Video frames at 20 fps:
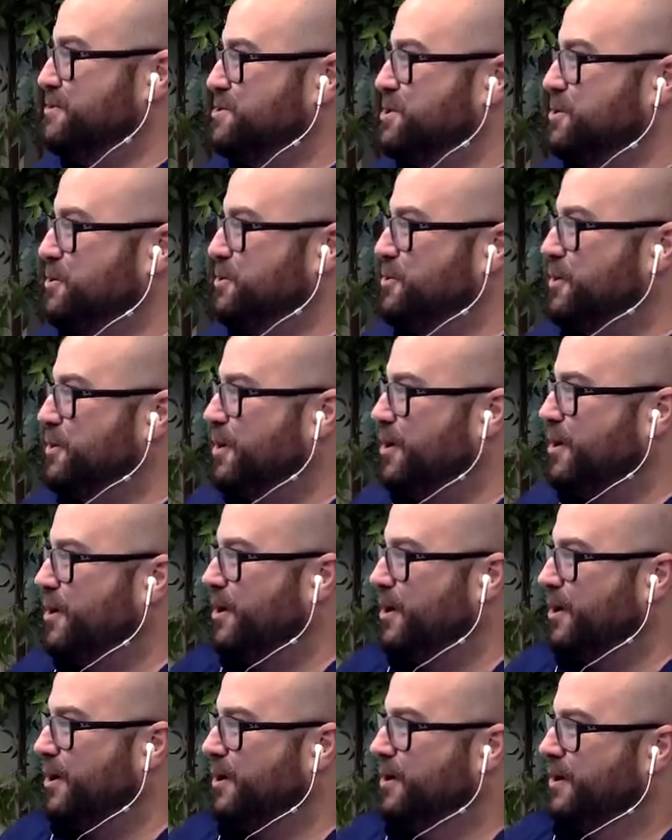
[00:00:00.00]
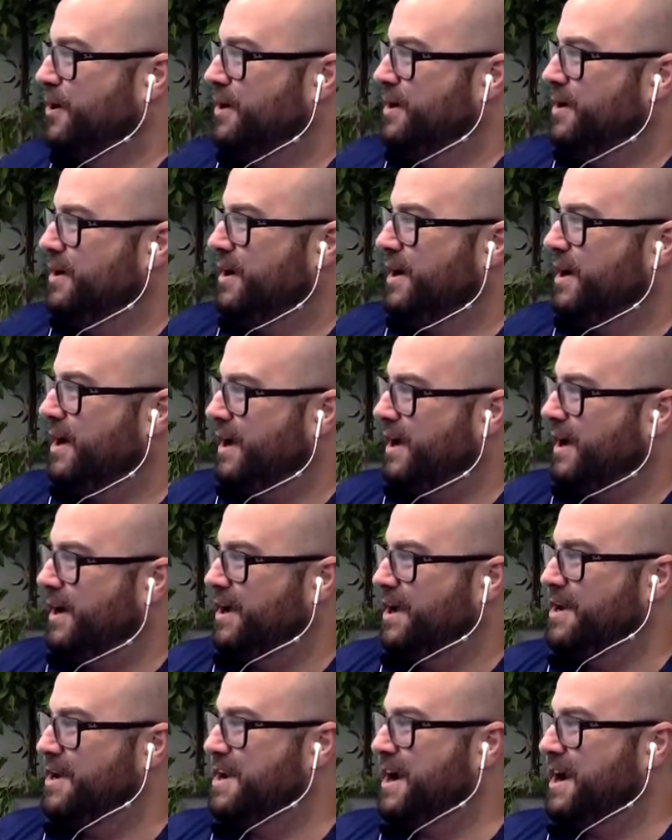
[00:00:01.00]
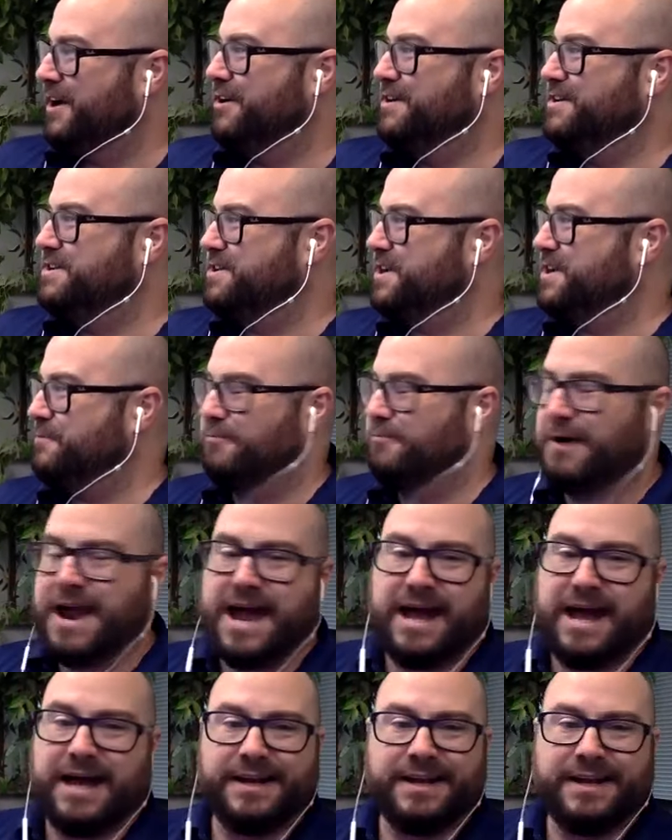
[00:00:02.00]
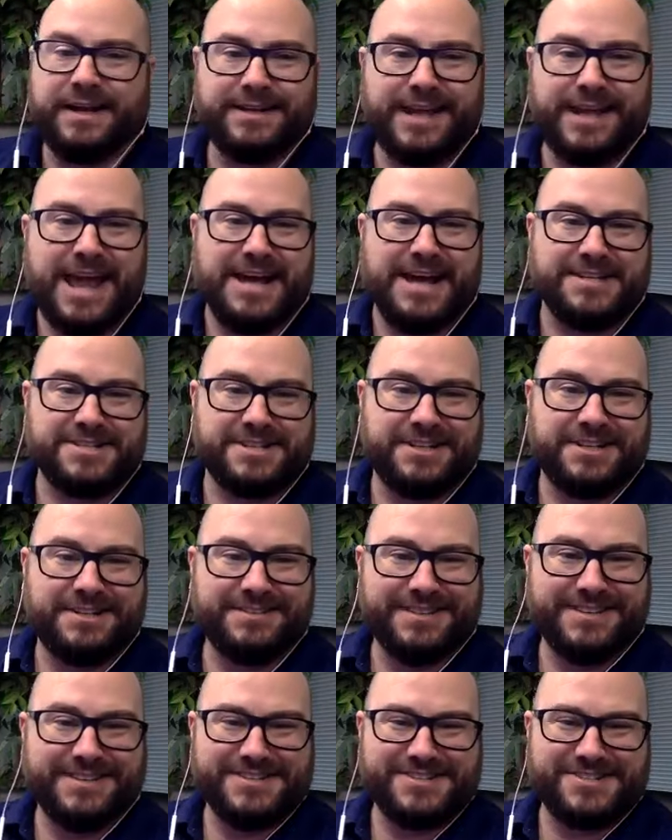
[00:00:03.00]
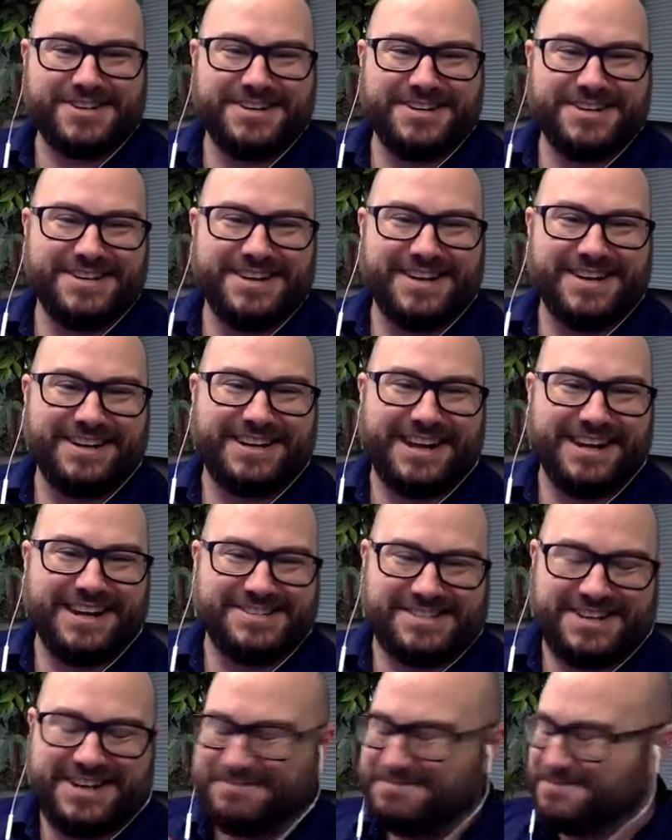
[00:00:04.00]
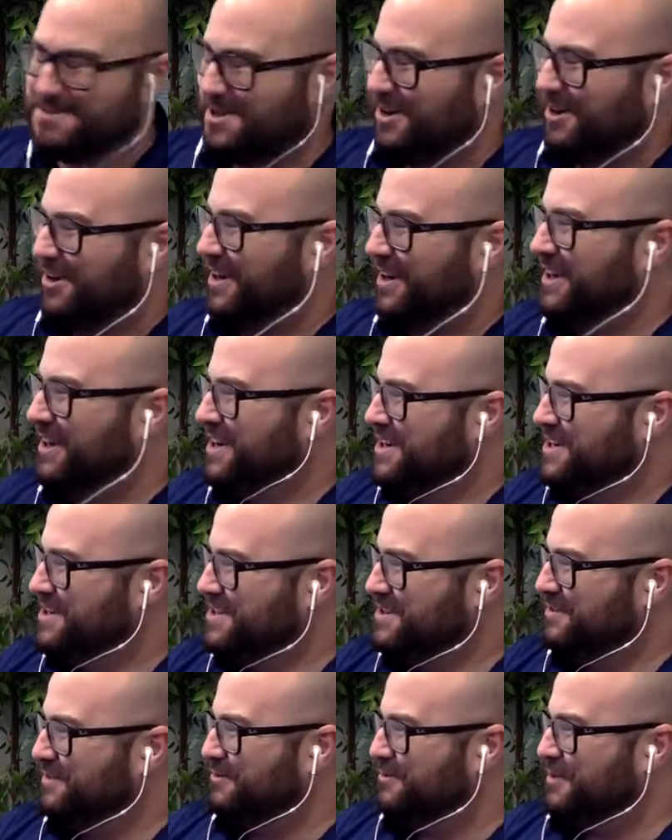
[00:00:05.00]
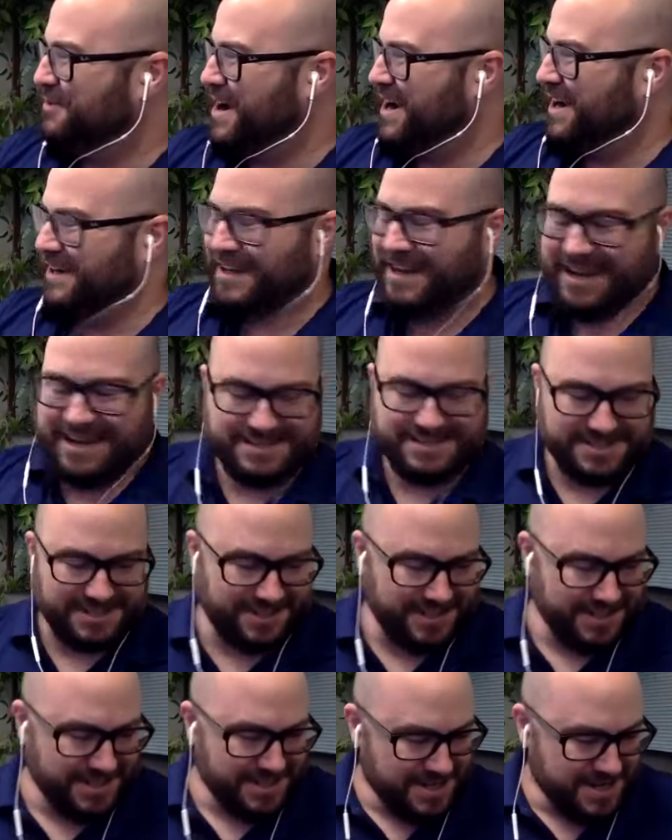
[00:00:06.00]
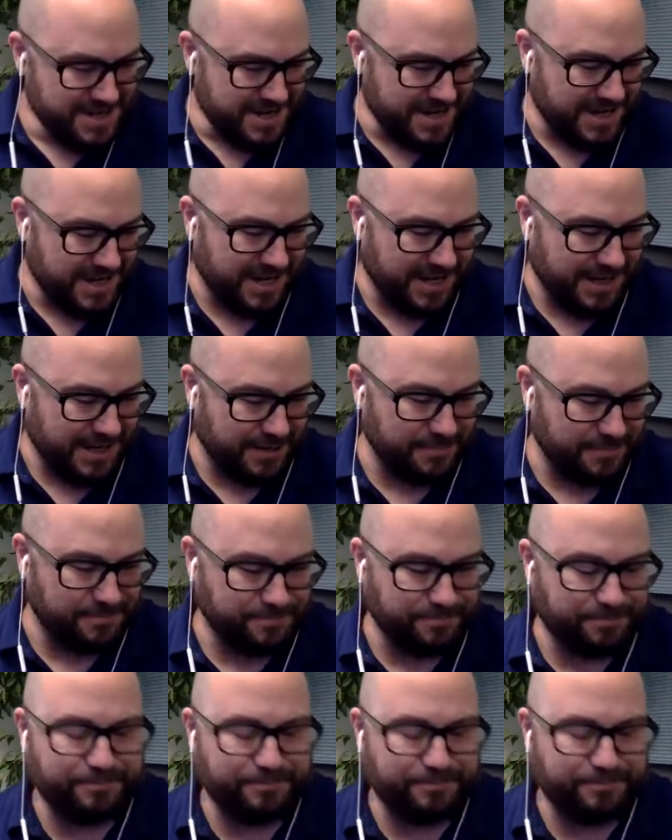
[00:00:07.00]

who are, uh, and Erin said, rad, Cassie. She, Casey, I'm sorry. Rad, Casey. Um,